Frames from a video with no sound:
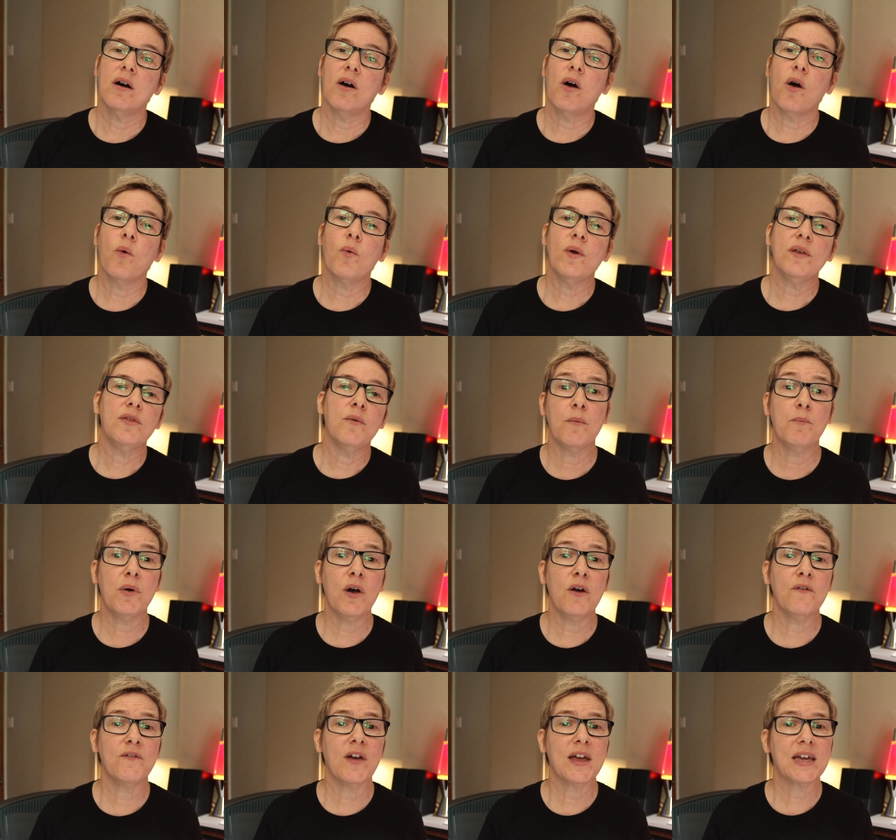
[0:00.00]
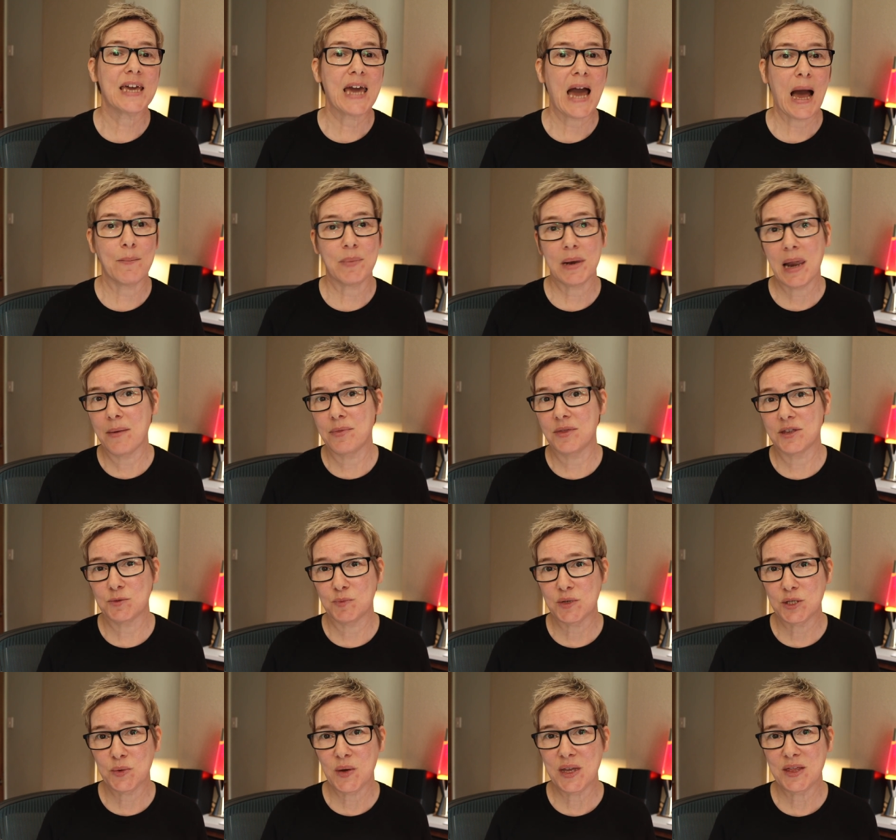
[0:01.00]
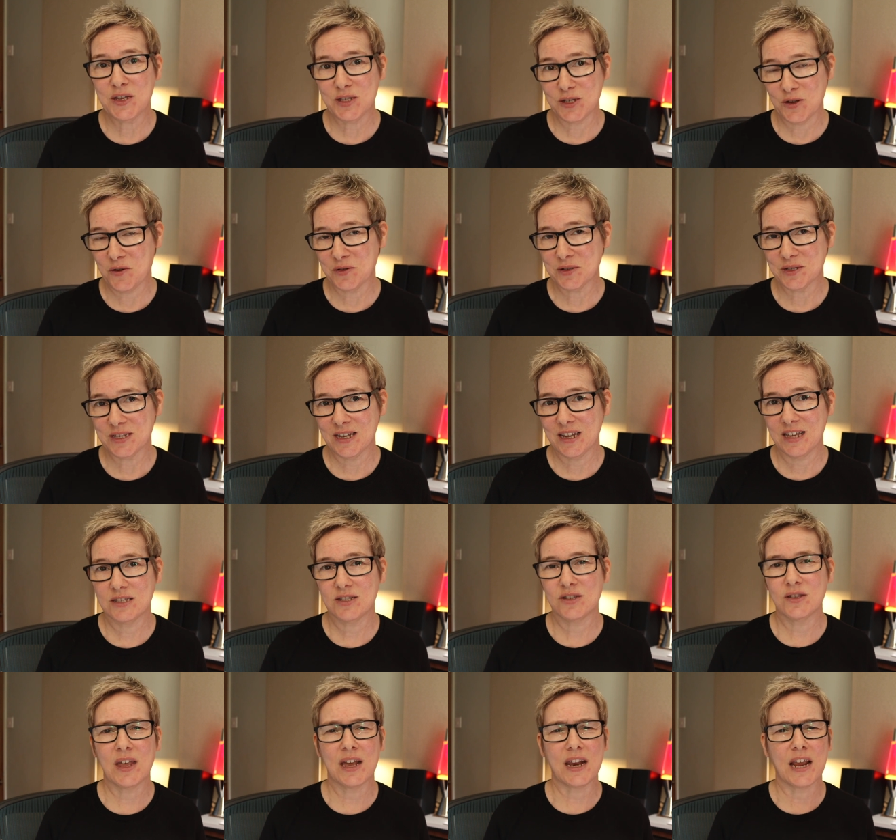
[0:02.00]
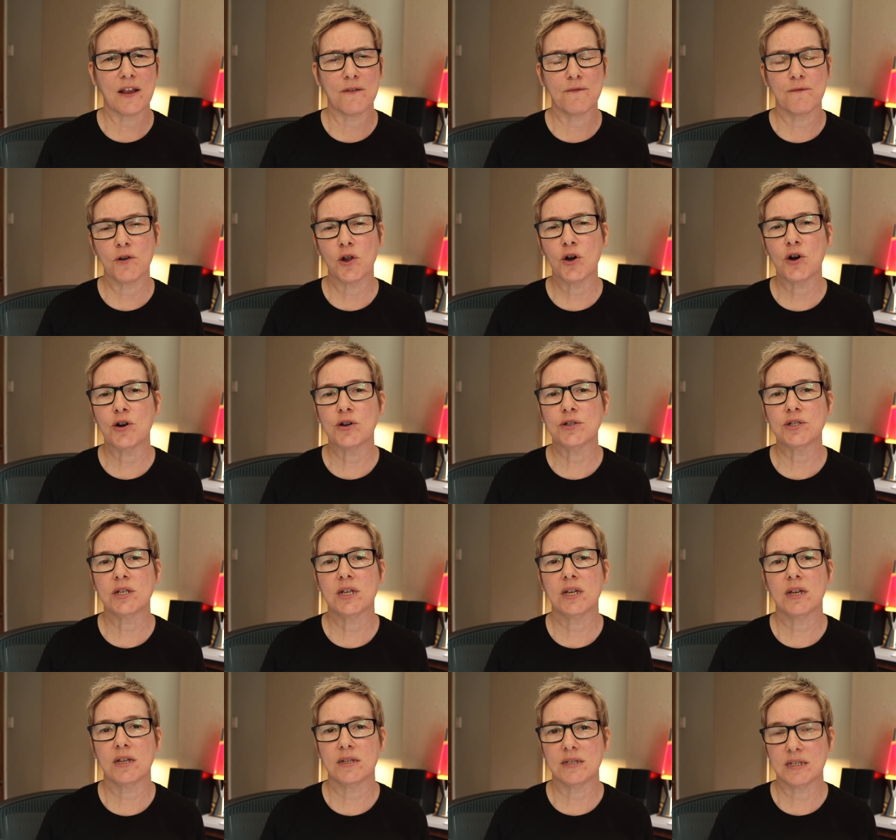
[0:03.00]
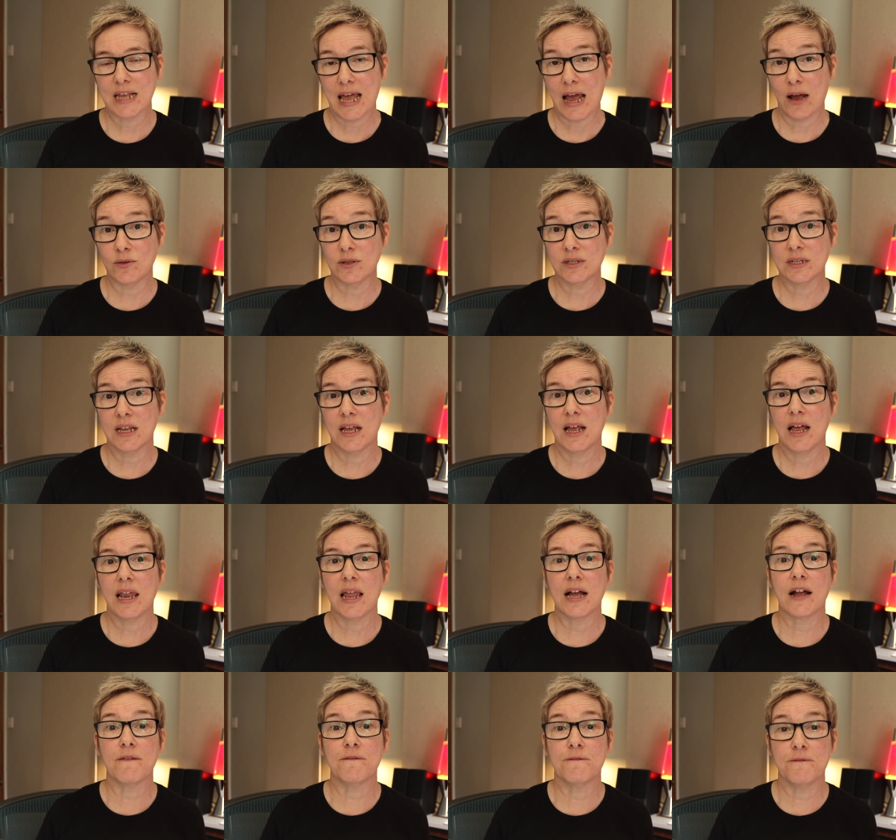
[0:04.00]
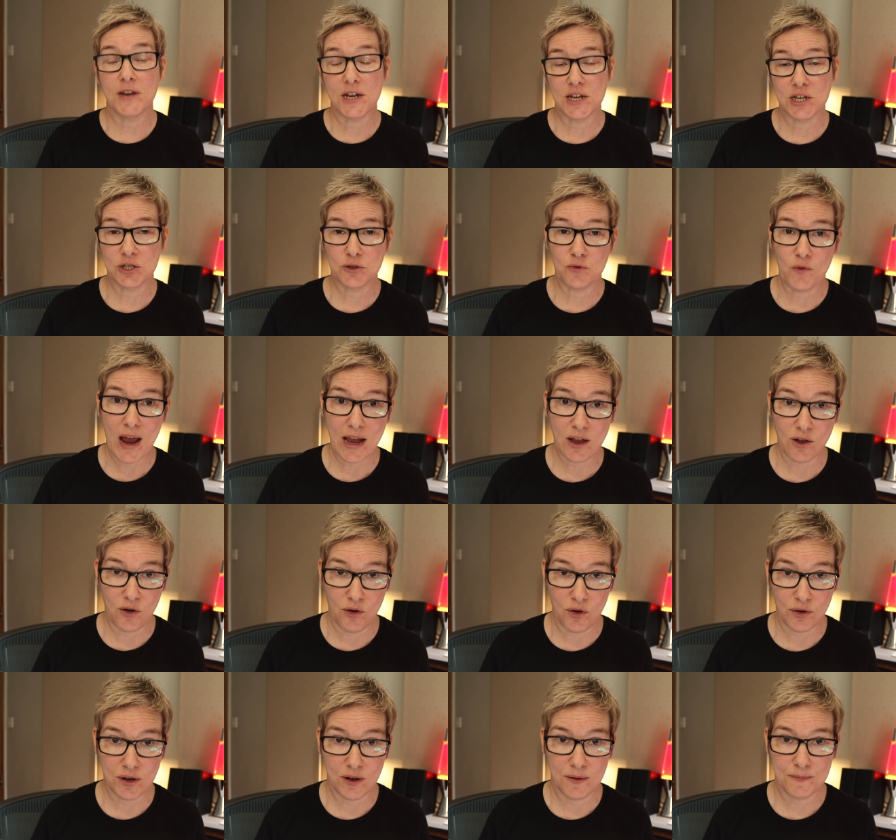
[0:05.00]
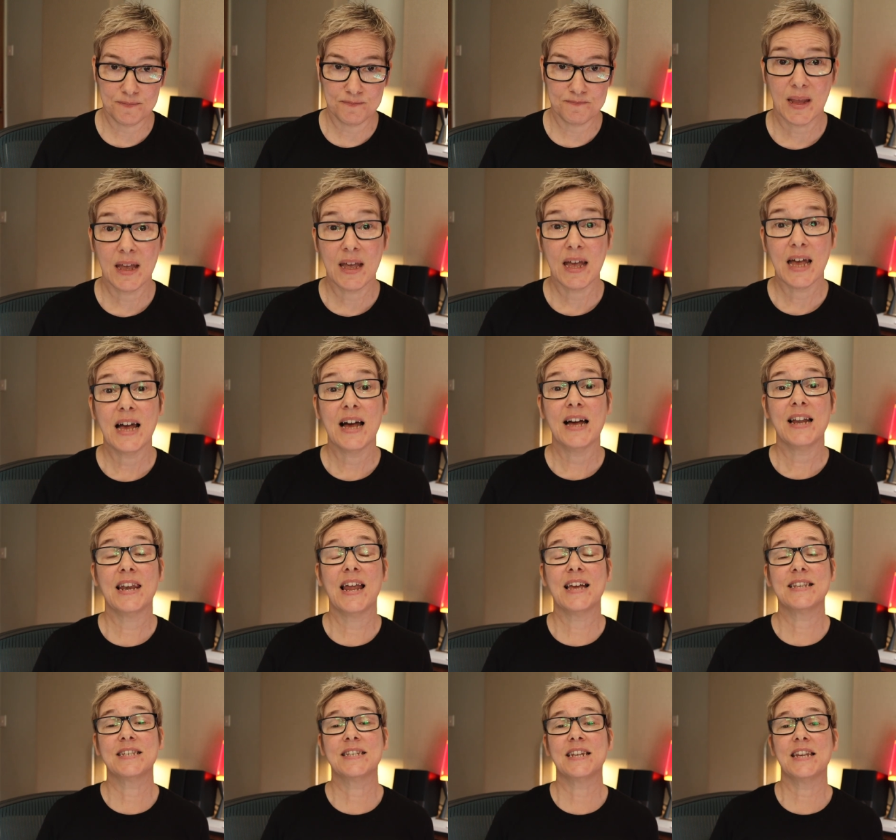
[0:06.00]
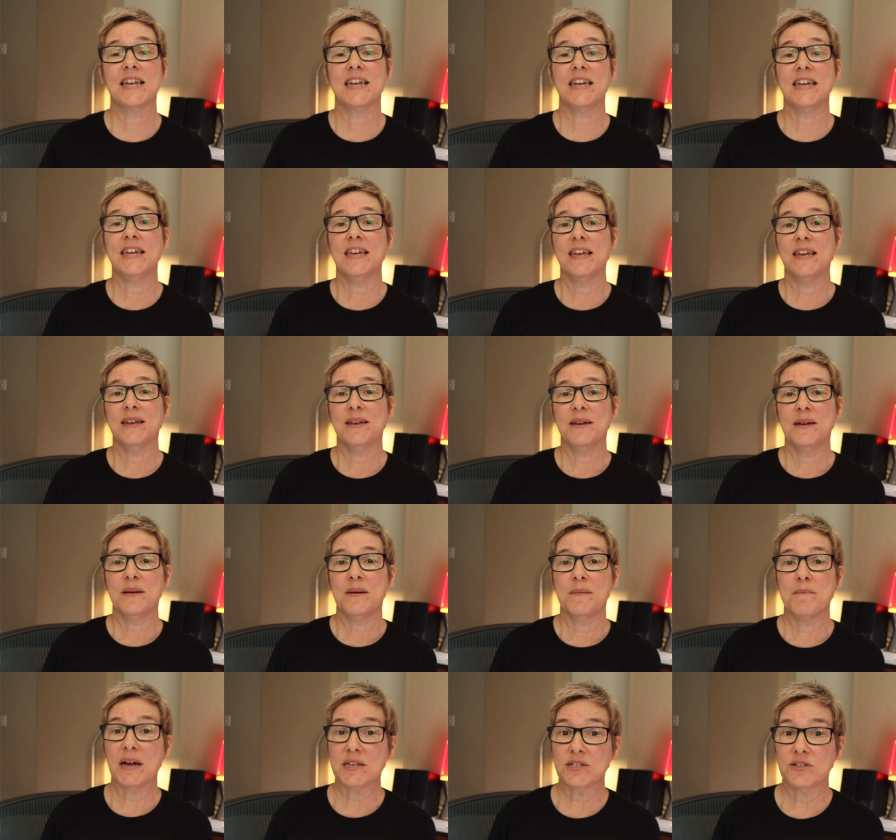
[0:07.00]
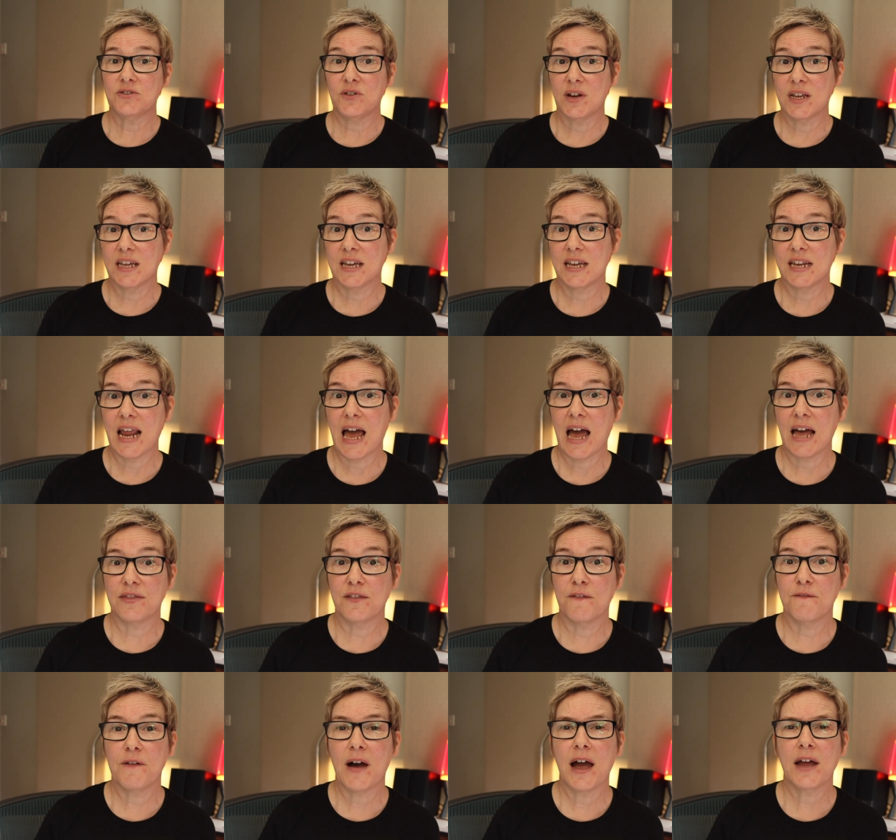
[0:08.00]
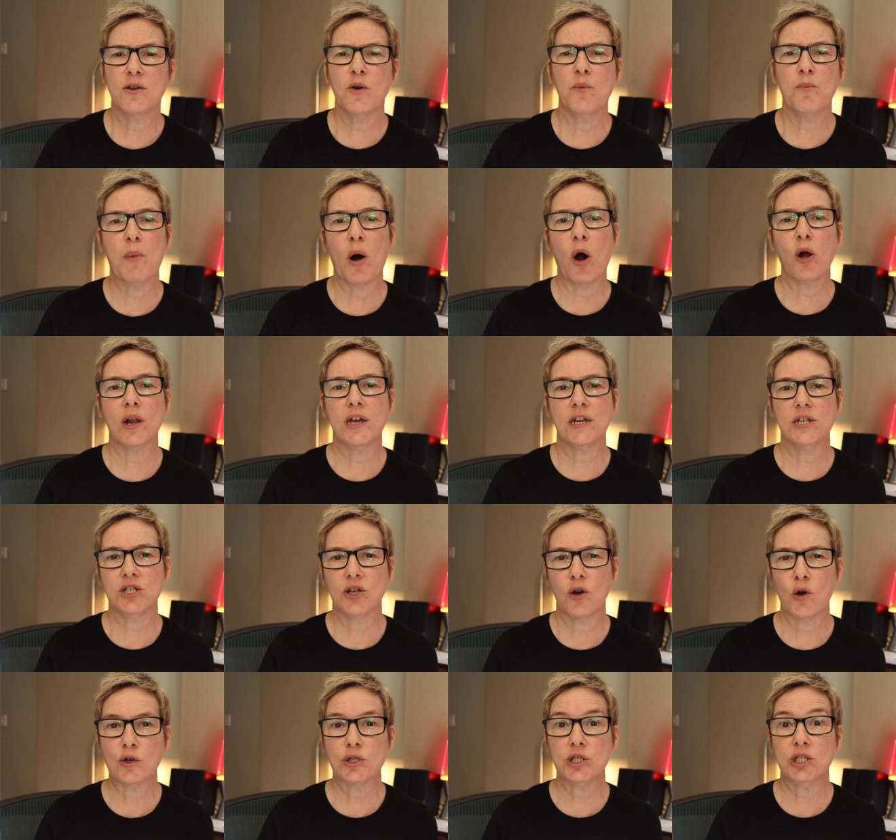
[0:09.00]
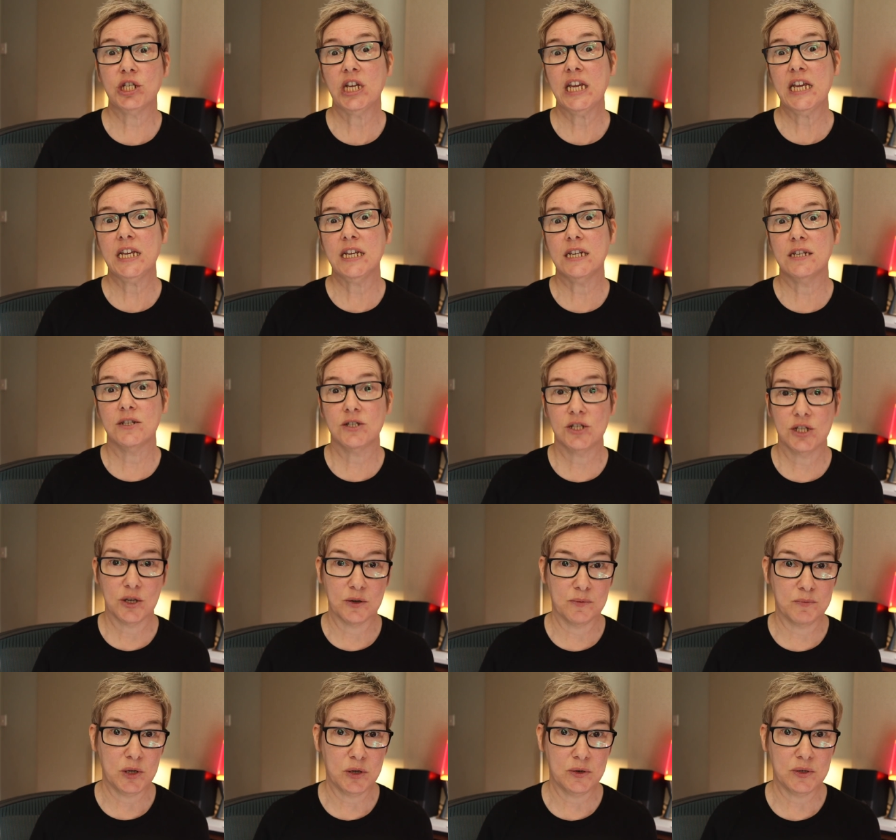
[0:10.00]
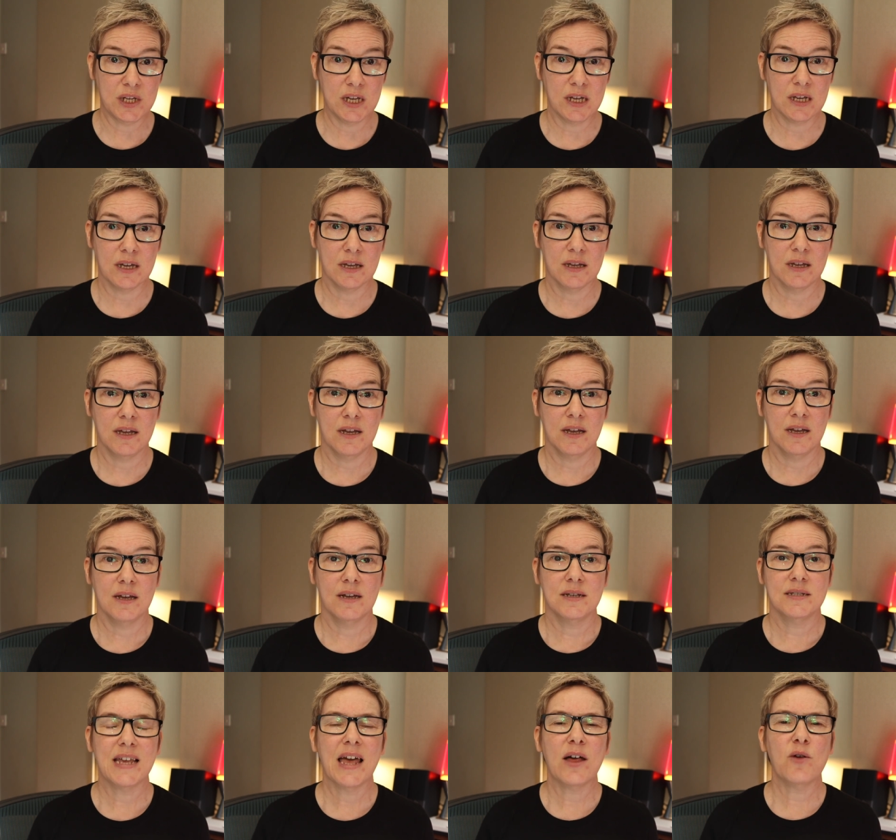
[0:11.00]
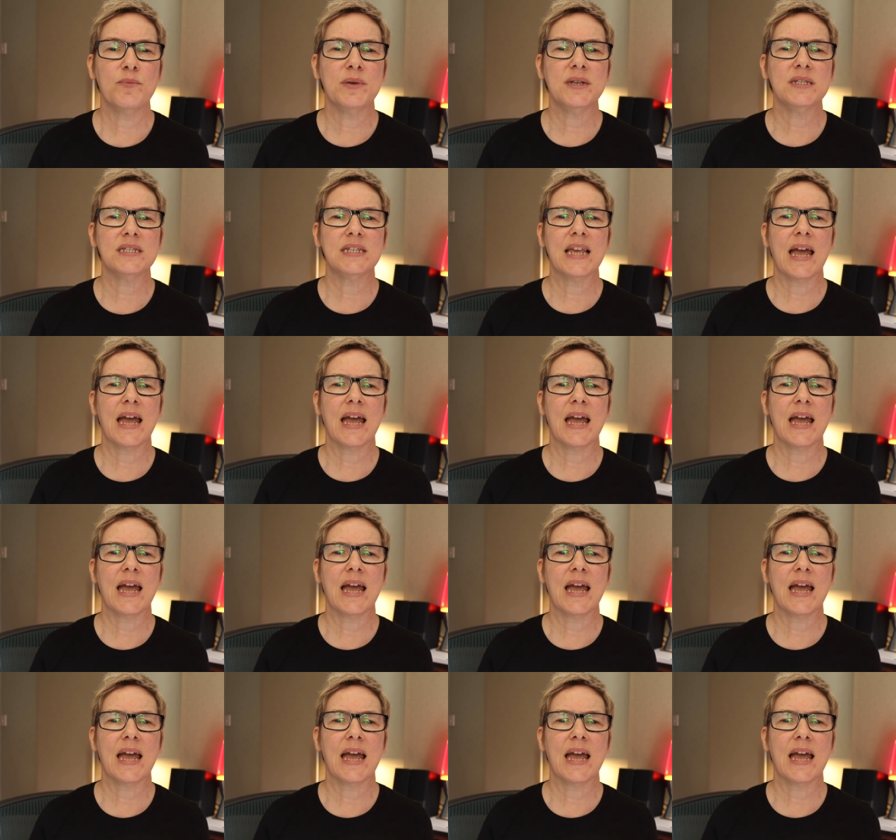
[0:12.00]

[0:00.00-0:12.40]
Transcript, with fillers: or with the perfect gap lengths between the songs so that it flows and sounds like a finished record. Lastly, mastering can add the final polish or sheen to your music to help it